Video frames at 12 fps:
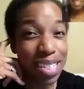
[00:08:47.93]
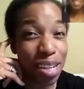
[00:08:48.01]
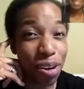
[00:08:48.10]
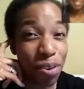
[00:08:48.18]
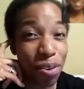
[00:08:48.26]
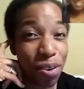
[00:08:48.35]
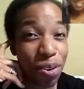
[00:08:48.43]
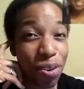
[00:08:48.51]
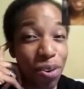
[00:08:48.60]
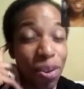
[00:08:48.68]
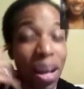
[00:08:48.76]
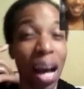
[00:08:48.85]
so
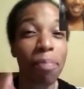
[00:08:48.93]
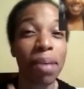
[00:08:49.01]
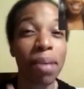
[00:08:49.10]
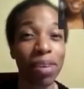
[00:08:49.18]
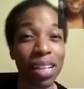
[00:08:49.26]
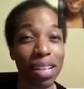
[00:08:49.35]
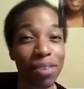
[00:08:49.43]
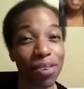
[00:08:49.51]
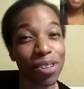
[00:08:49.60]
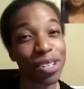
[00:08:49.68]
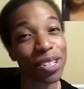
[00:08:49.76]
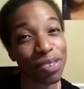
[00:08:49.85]
cool. Happy oily
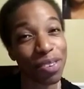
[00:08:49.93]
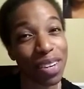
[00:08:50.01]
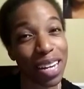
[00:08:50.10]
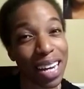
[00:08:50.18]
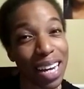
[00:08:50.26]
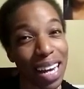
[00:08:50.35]
anniversary.